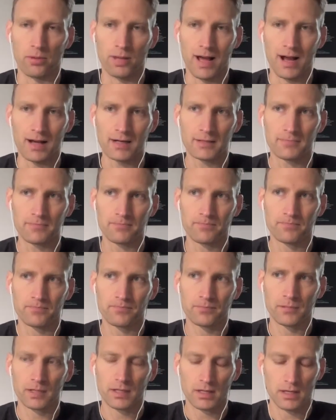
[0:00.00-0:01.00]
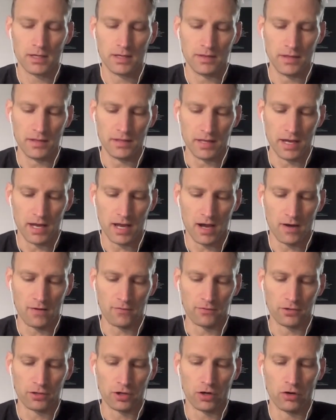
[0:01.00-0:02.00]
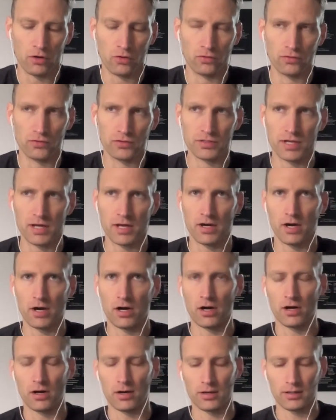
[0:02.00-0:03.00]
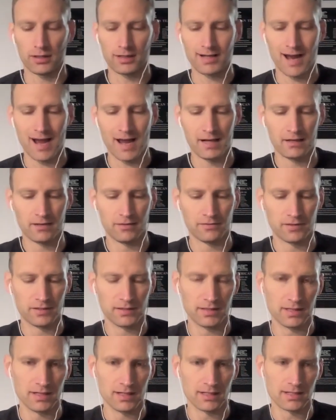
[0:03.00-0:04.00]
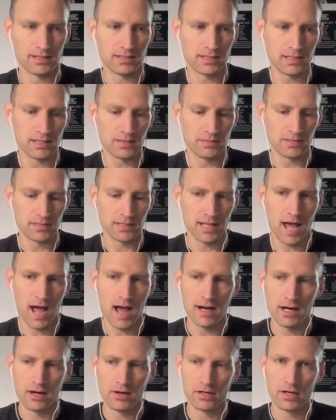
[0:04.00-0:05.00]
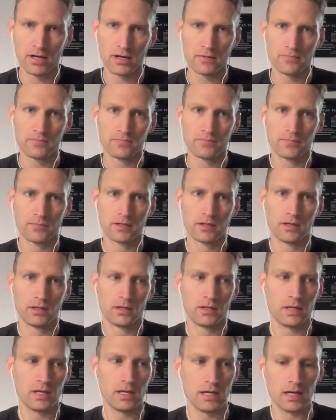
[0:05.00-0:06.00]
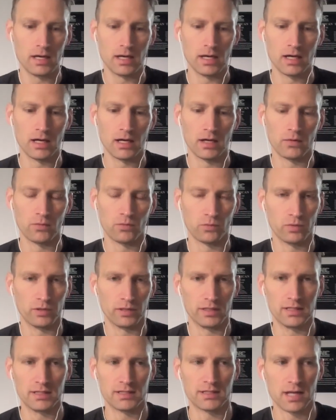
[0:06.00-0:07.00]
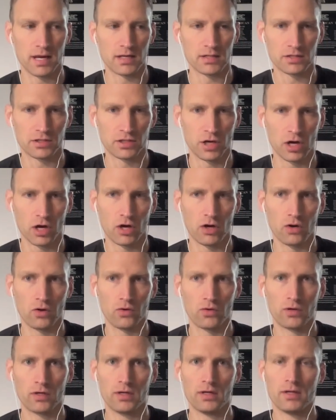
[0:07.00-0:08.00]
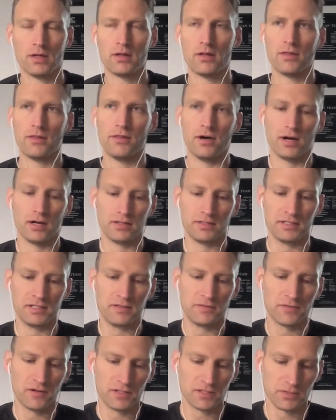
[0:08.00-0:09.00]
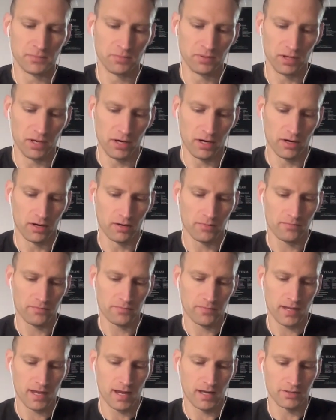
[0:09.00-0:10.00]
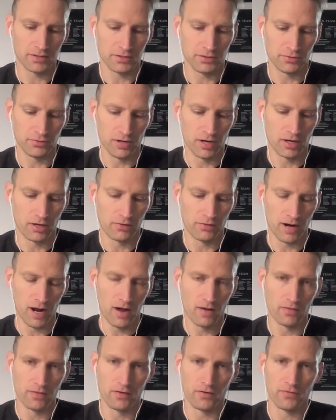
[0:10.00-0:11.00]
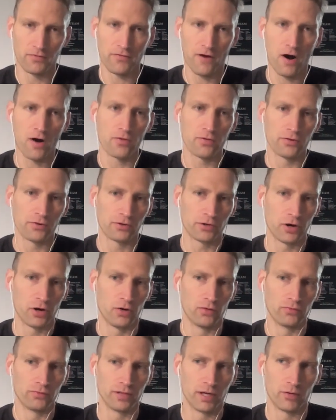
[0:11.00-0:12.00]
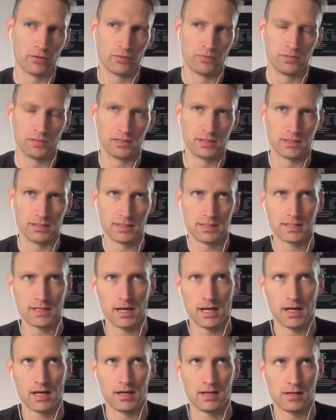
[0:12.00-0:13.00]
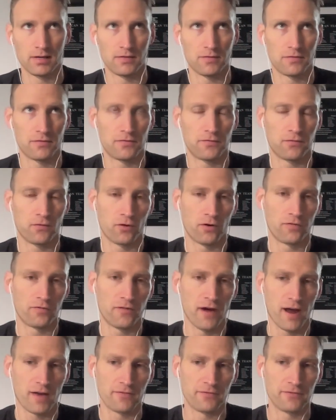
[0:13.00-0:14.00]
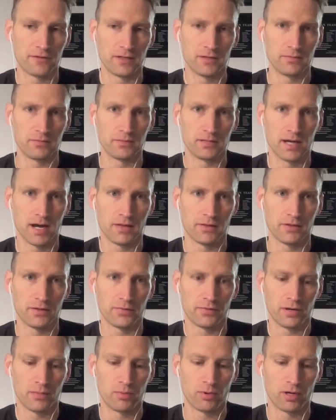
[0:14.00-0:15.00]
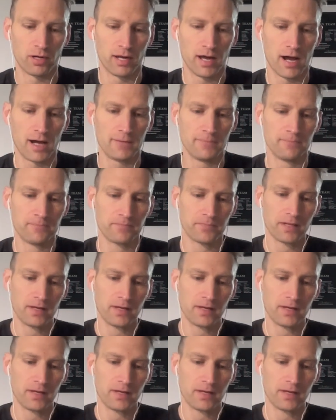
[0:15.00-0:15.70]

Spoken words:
block, and then they have cones that are kind of in the seam slot area. And when he says go, the defensive player has to run around the farther cone. That would be, say, 4 or 5 feet beyond the 3-point line.